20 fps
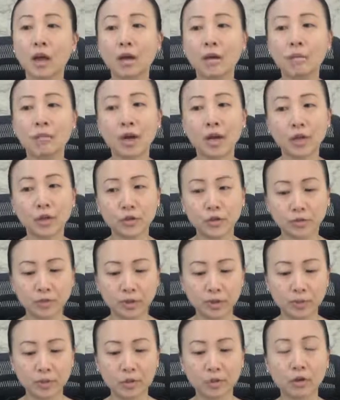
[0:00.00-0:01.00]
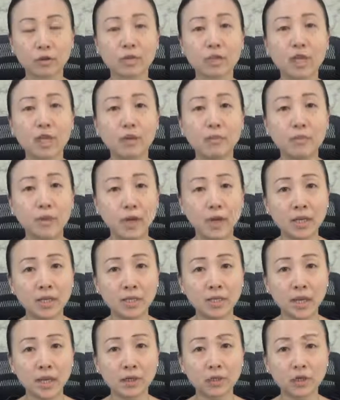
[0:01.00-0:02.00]
Manuscripts contain many
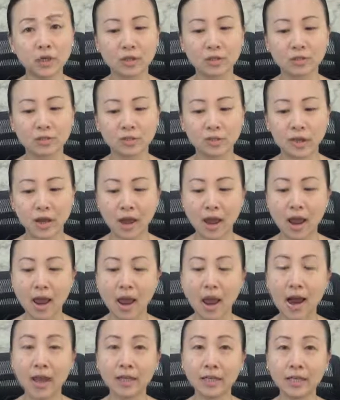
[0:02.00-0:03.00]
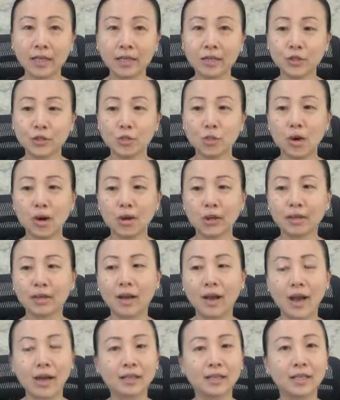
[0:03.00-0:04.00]
sections and each one
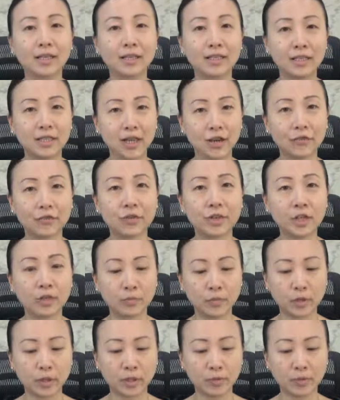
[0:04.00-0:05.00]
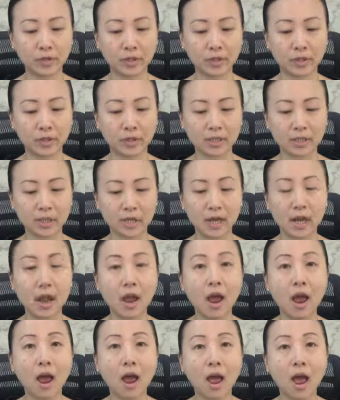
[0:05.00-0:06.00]
has a definite purpose.
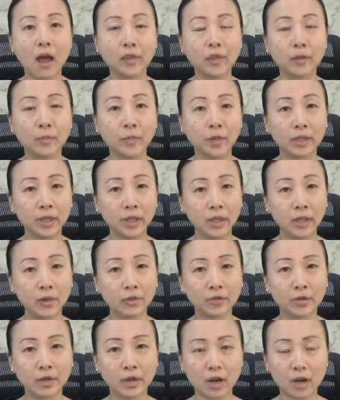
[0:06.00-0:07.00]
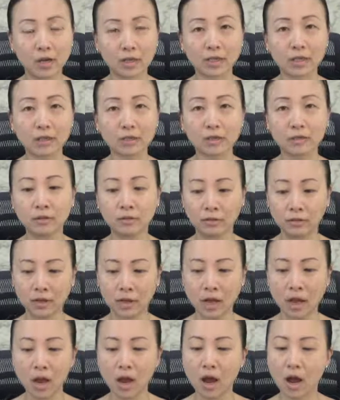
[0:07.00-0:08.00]
At the beginning of an article
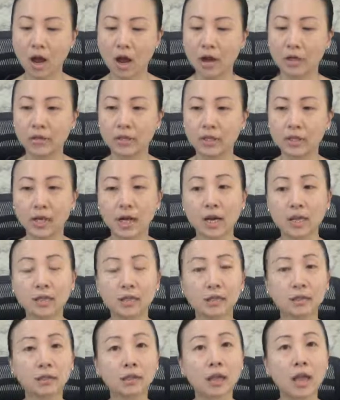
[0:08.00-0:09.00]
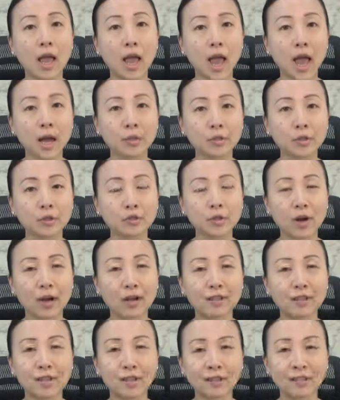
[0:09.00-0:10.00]
are the title,
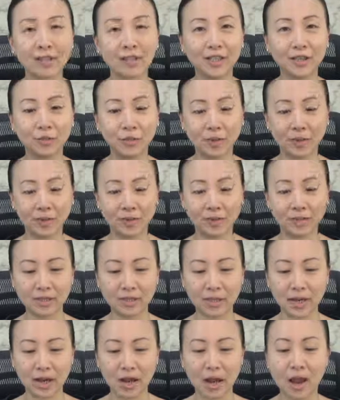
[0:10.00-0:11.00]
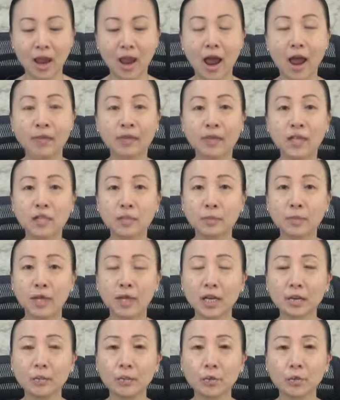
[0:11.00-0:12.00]
abstract and keywords, and these play
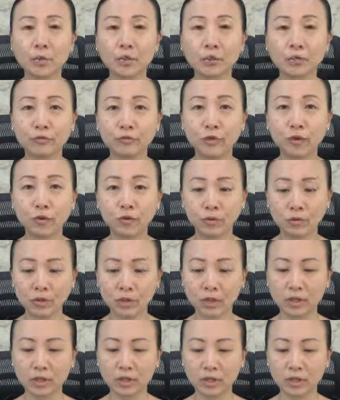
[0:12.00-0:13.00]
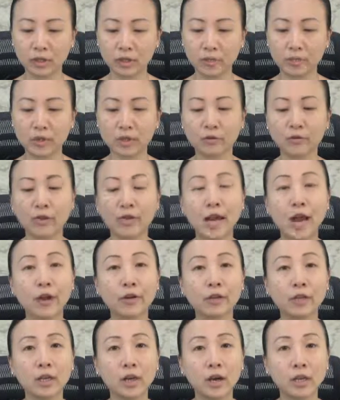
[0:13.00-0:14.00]
important roles in terms of
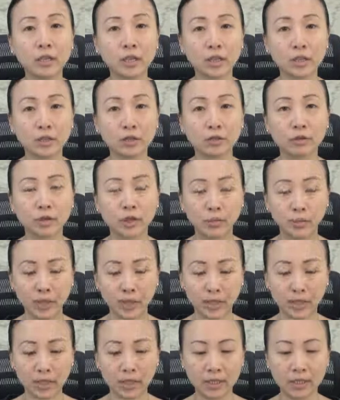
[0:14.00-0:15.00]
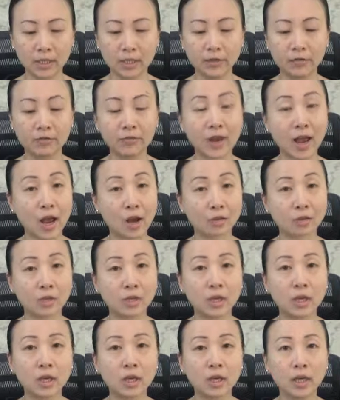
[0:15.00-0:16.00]
allowing the article to be easily found,
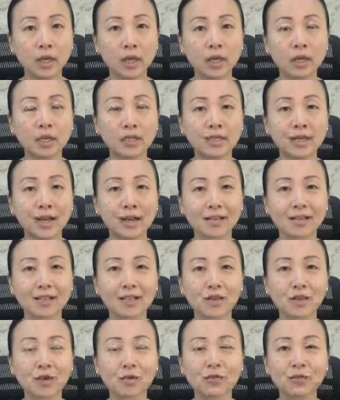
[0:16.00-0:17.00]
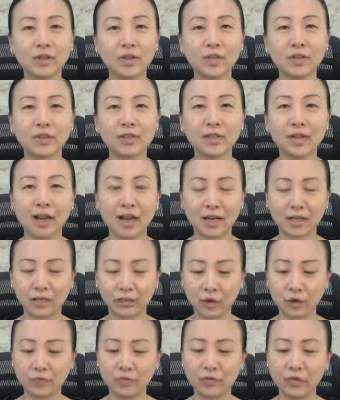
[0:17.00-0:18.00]
indexed and
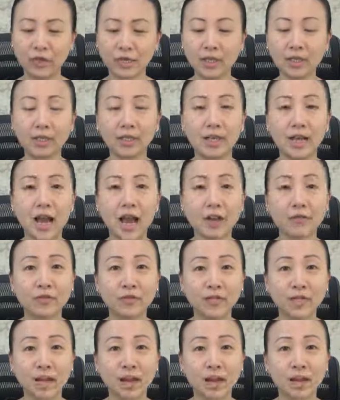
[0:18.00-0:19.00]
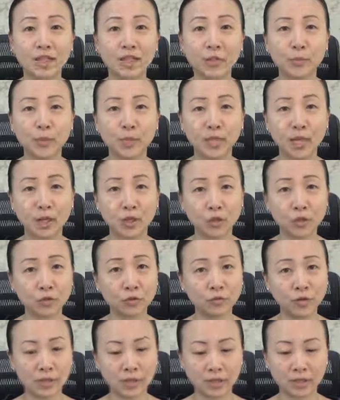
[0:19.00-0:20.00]
conveniently advertised to potential
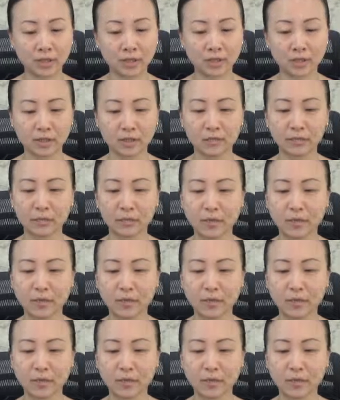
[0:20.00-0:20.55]
readers.